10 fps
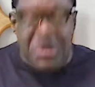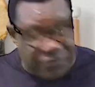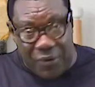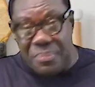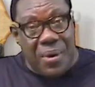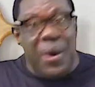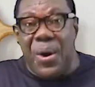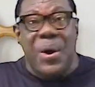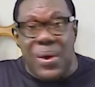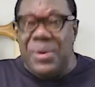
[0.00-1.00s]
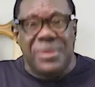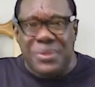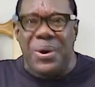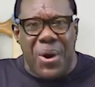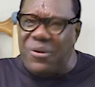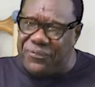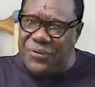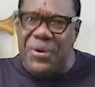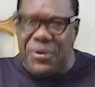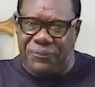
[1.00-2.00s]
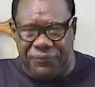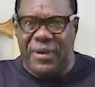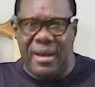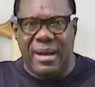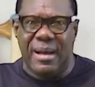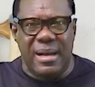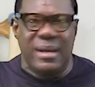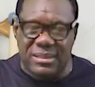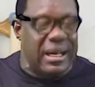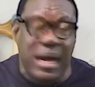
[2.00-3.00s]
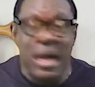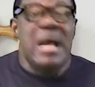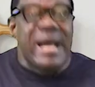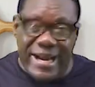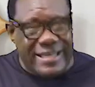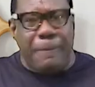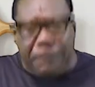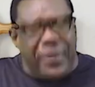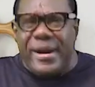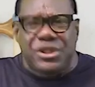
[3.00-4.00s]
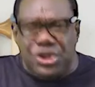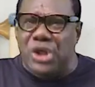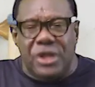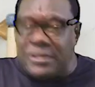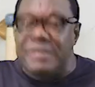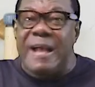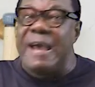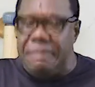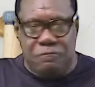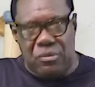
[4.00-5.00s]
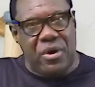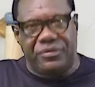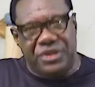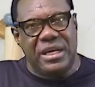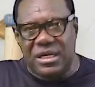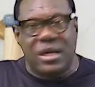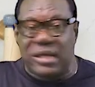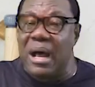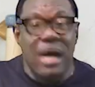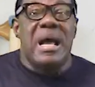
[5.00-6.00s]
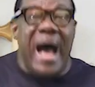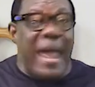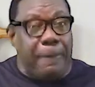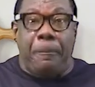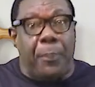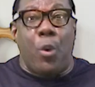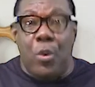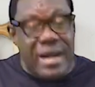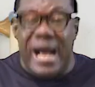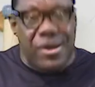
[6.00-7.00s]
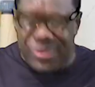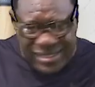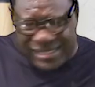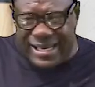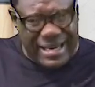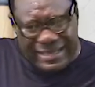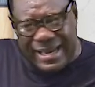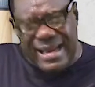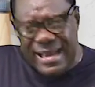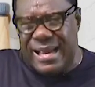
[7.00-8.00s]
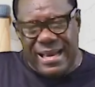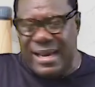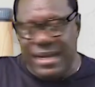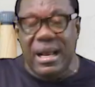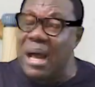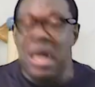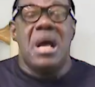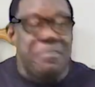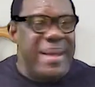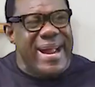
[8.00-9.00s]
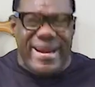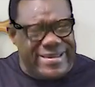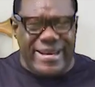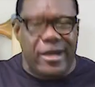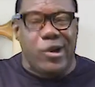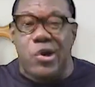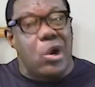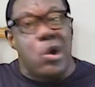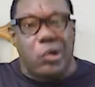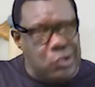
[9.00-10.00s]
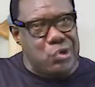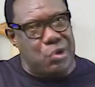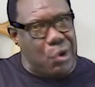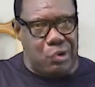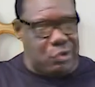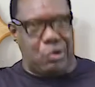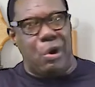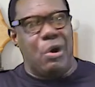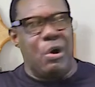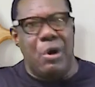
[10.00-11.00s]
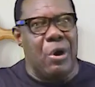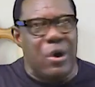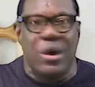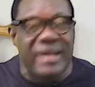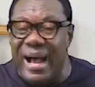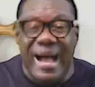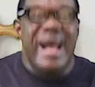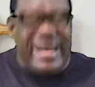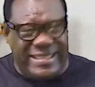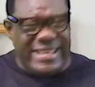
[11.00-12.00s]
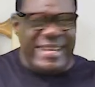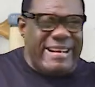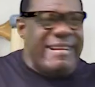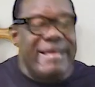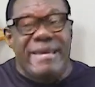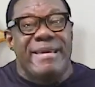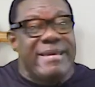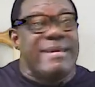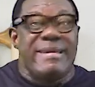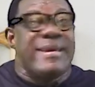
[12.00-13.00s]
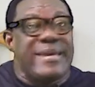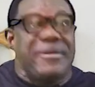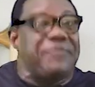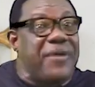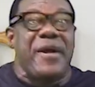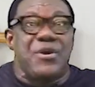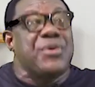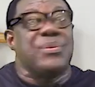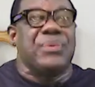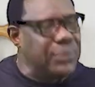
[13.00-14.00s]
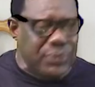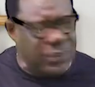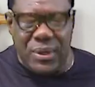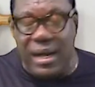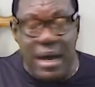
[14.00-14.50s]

from all of your fears. In the precious name of Jesus, I pronounce it again. May the Lord your God deliver you